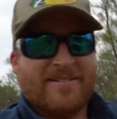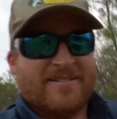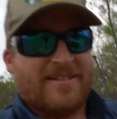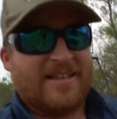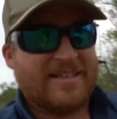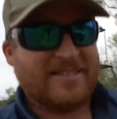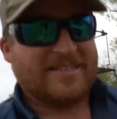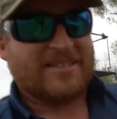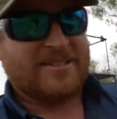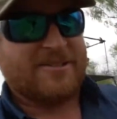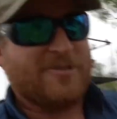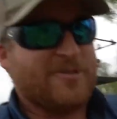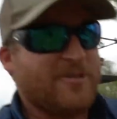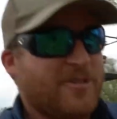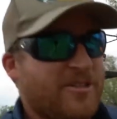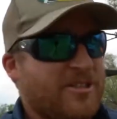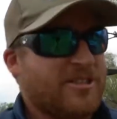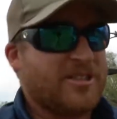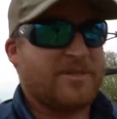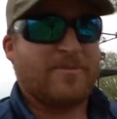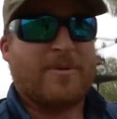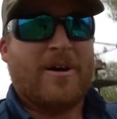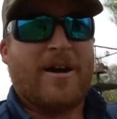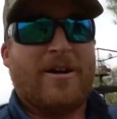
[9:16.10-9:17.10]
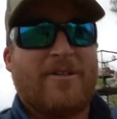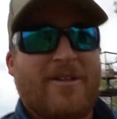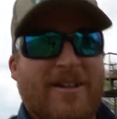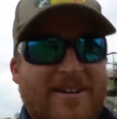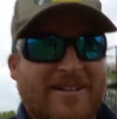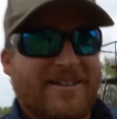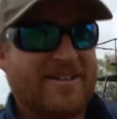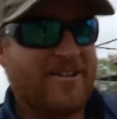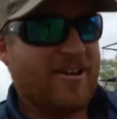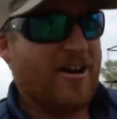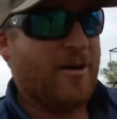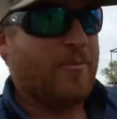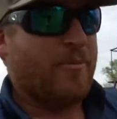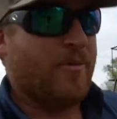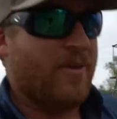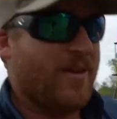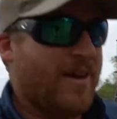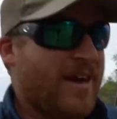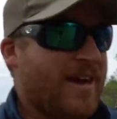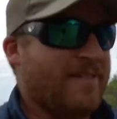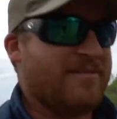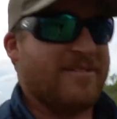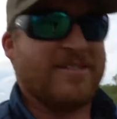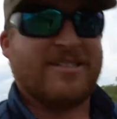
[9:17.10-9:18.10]
That's a cool little spot right there. I'll
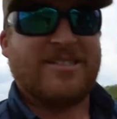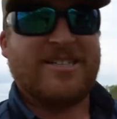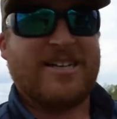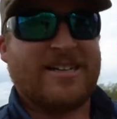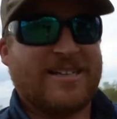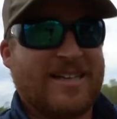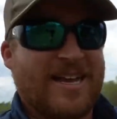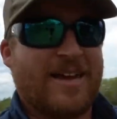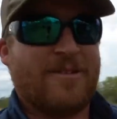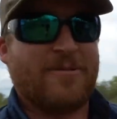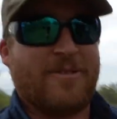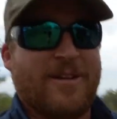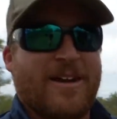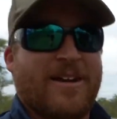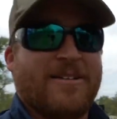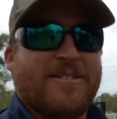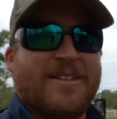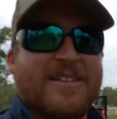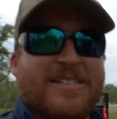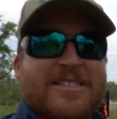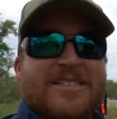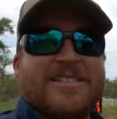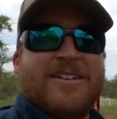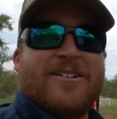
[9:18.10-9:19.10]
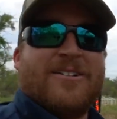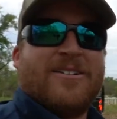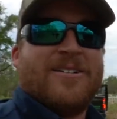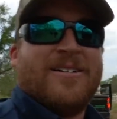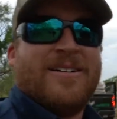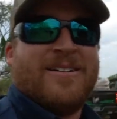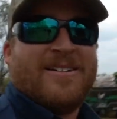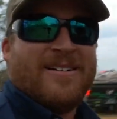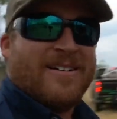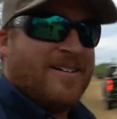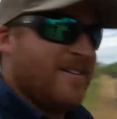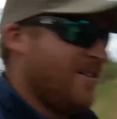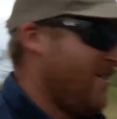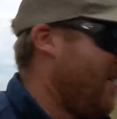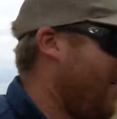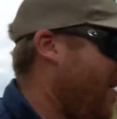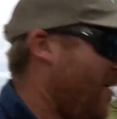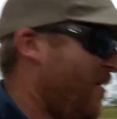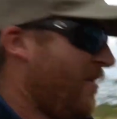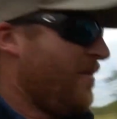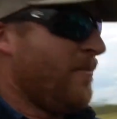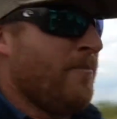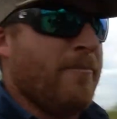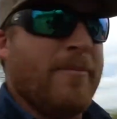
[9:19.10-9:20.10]
probably have to check that one out this year.
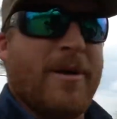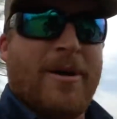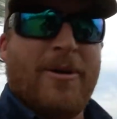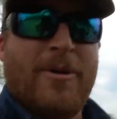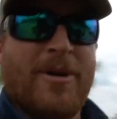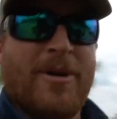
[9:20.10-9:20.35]
Bow